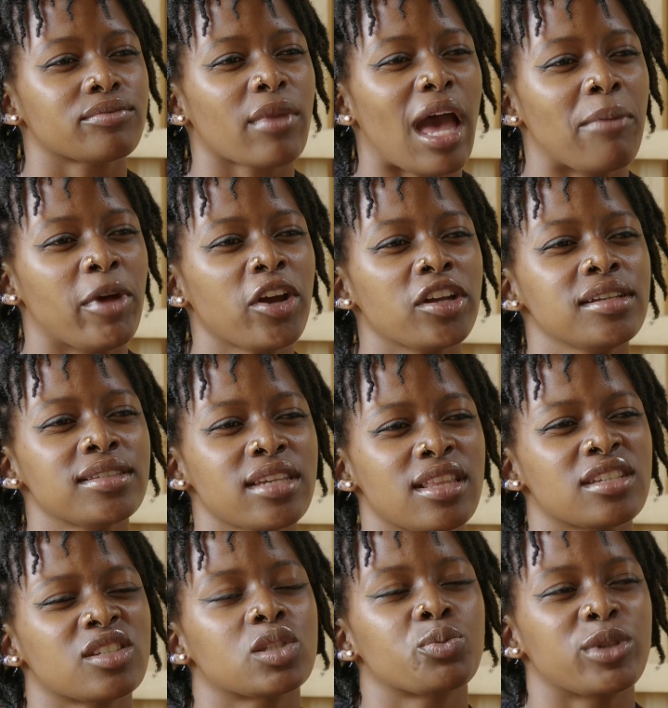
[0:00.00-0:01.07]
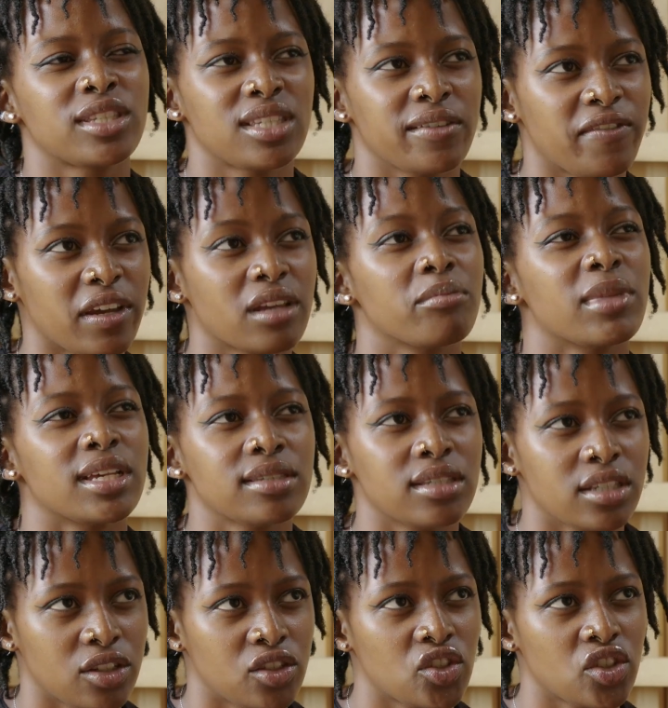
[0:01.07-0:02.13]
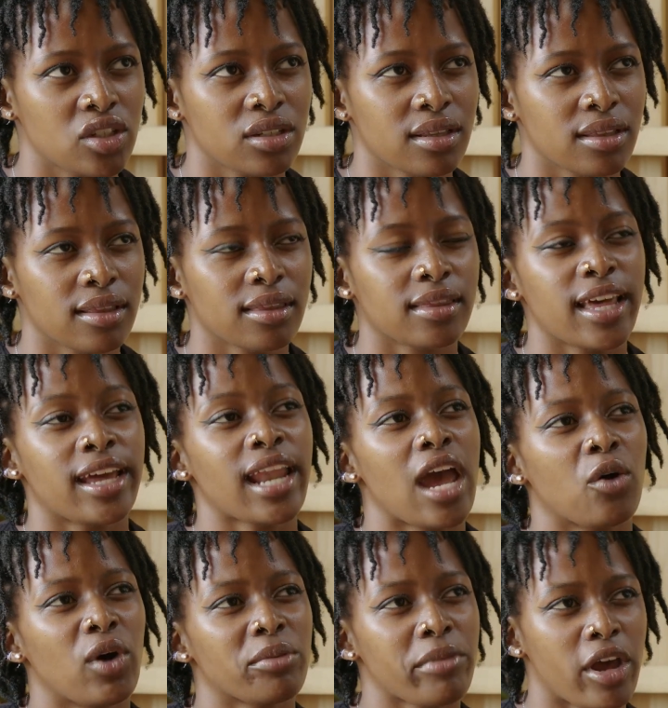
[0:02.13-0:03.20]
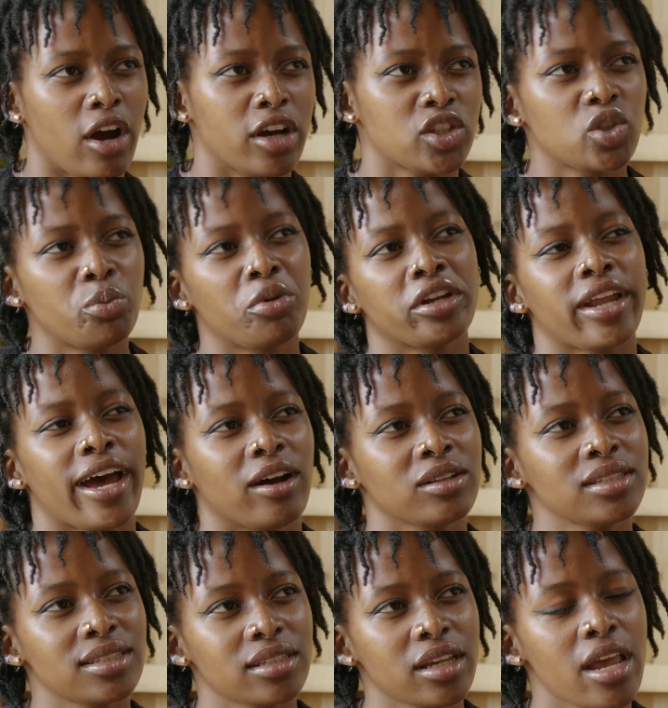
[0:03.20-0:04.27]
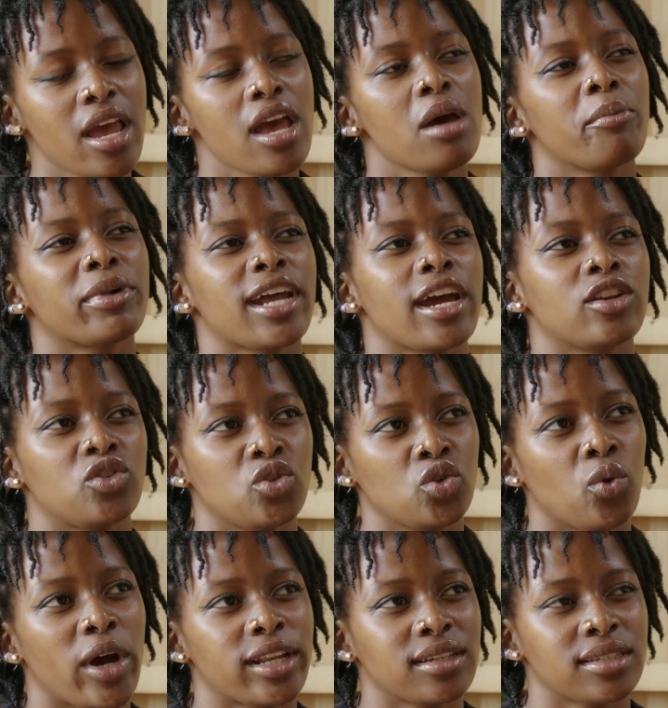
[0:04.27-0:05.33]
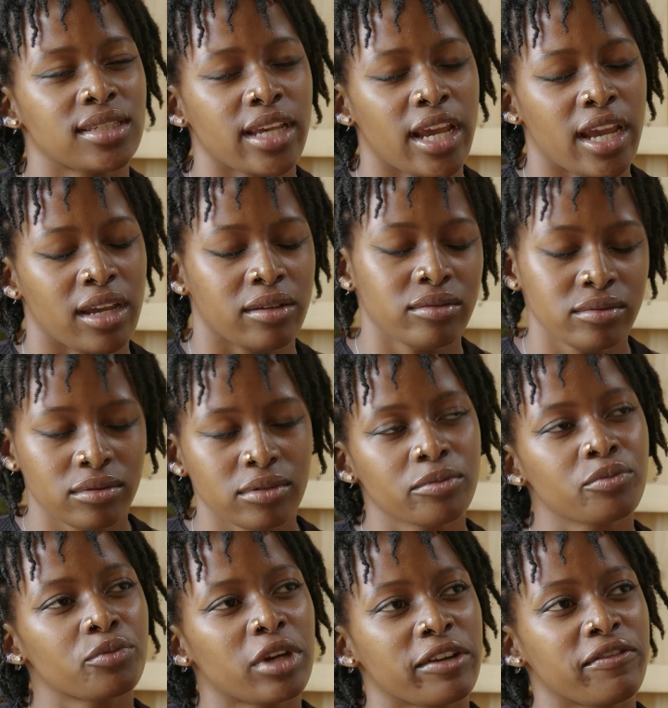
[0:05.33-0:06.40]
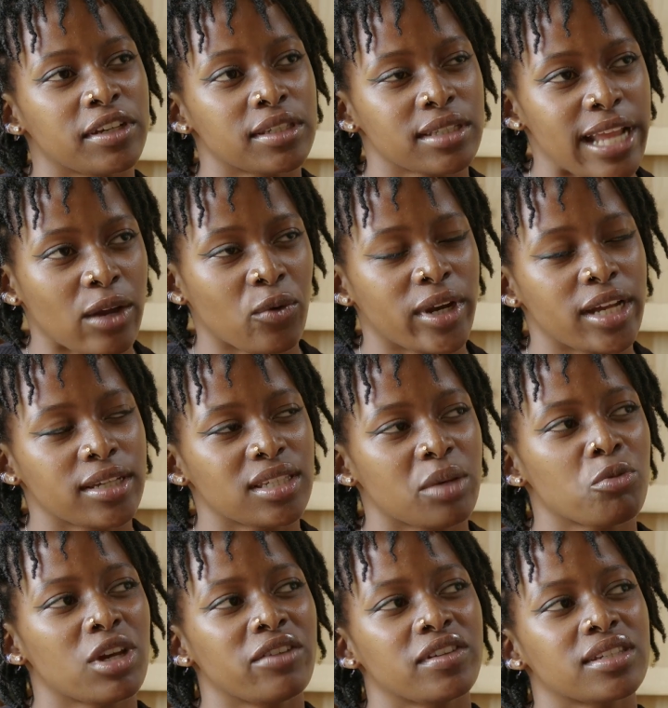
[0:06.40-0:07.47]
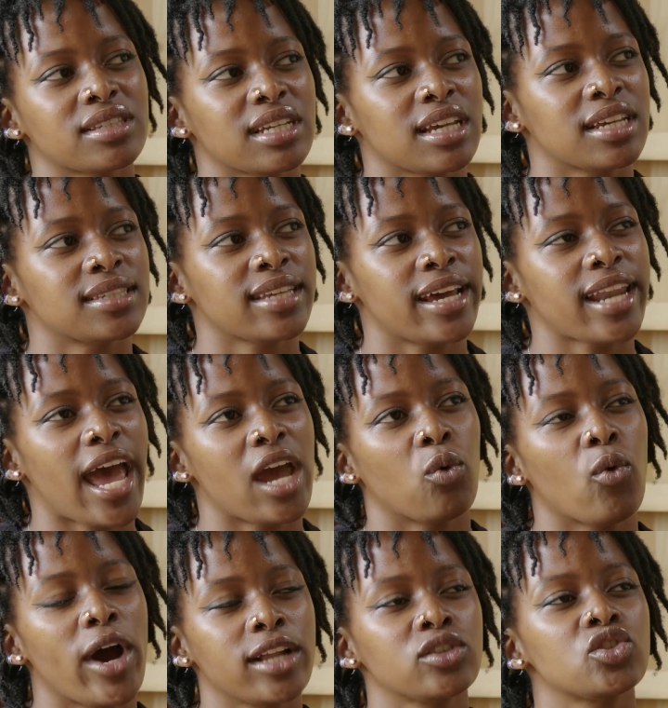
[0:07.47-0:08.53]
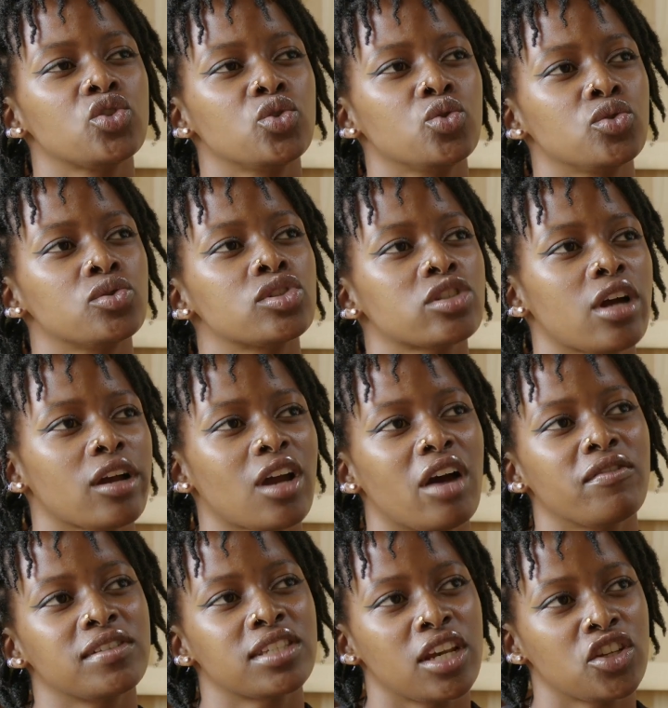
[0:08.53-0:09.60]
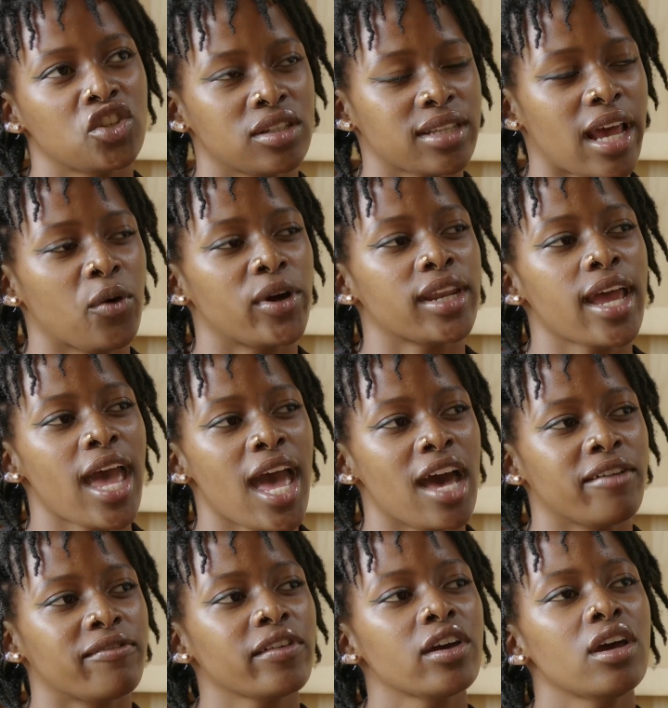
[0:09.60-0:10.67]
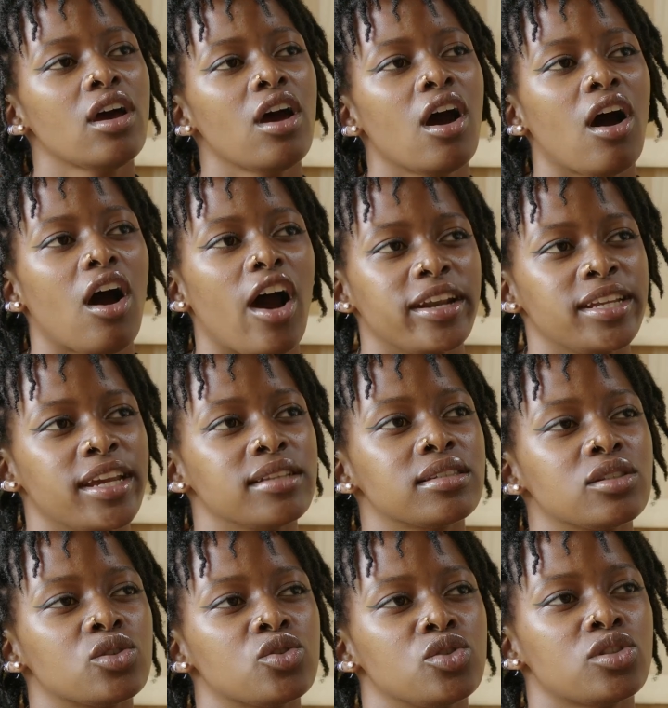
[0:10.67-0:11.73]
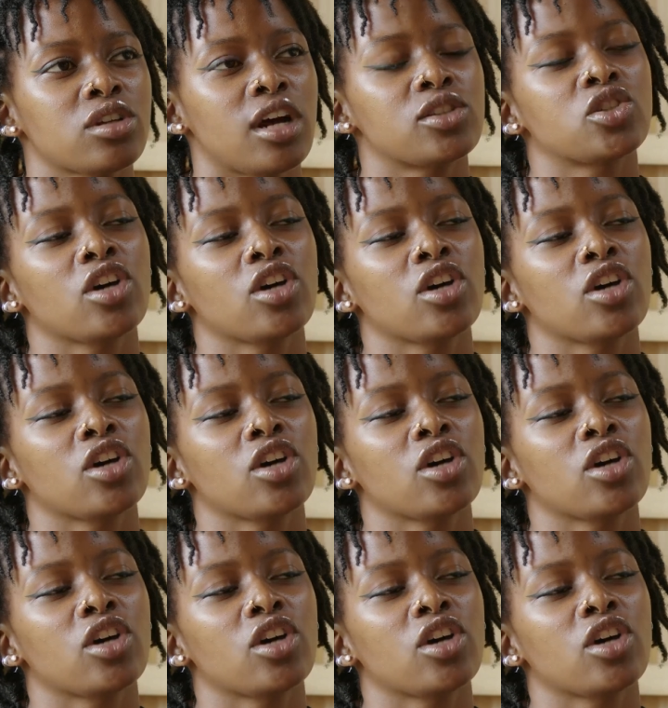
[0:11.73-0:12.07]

I'm not going to say there's a specific message that I want my art to put out, but I do want to say, like what I said previously, is that I want to start conversations. I want to have audiences to start